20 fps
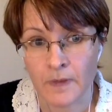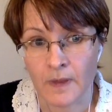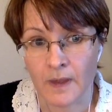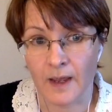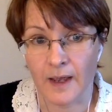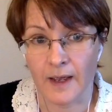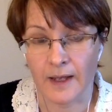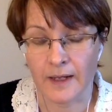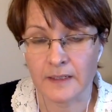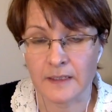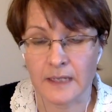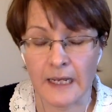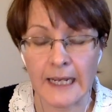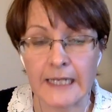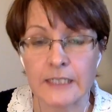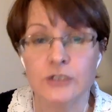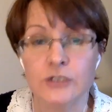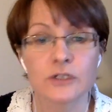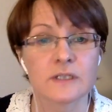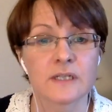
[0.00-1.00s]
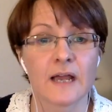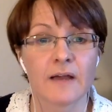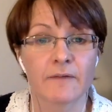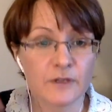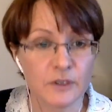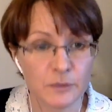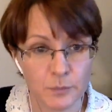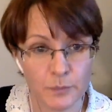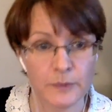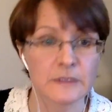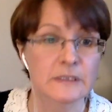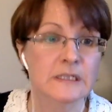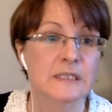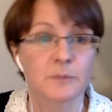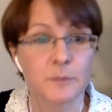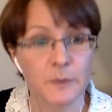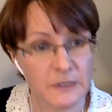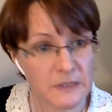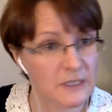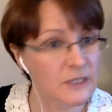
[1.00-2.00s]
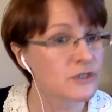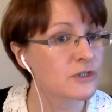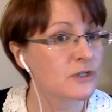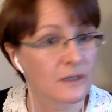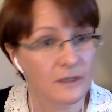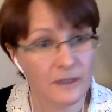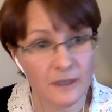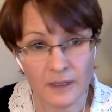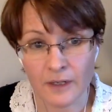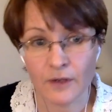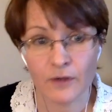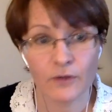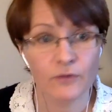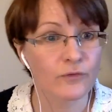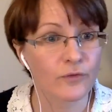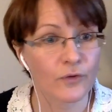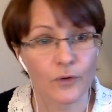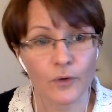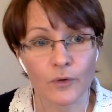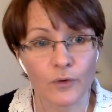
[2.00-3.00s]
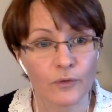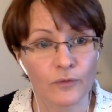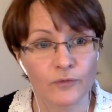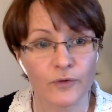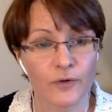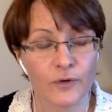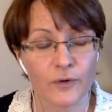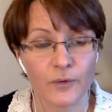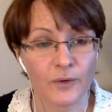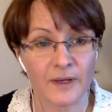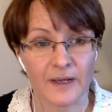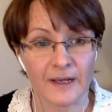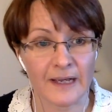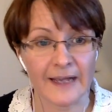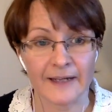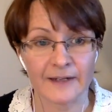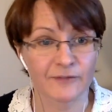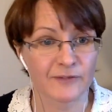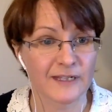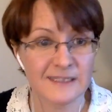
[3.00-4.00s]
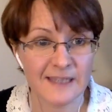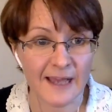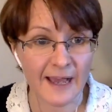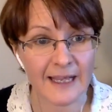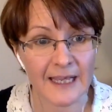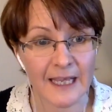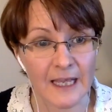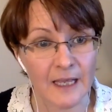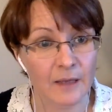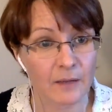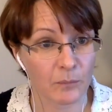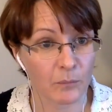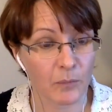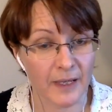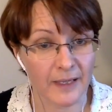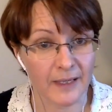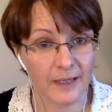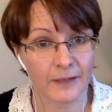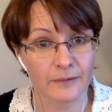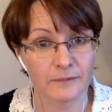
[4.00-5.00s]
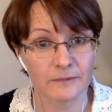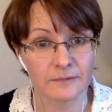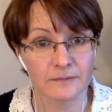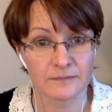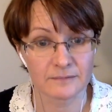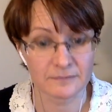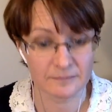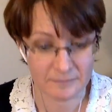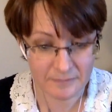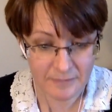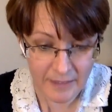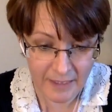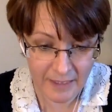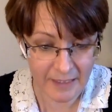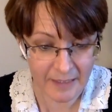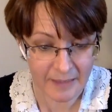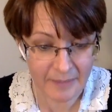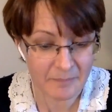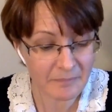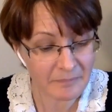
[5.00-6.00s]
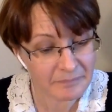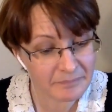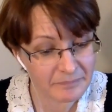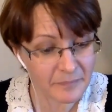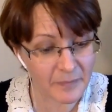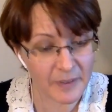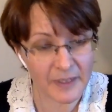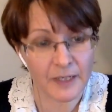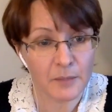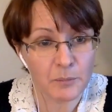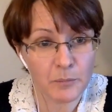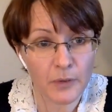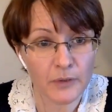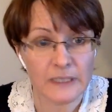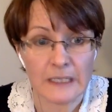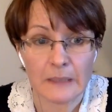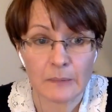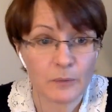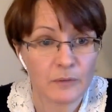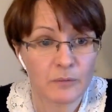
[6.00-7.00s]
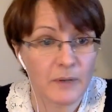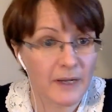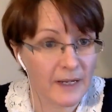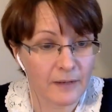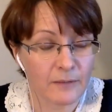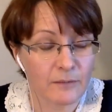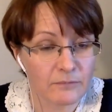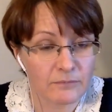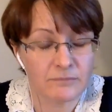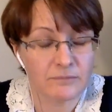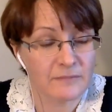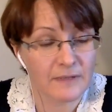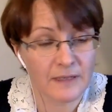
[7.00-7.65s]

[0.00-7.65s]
And I just have this predisposition for kind of attacking my own body with my own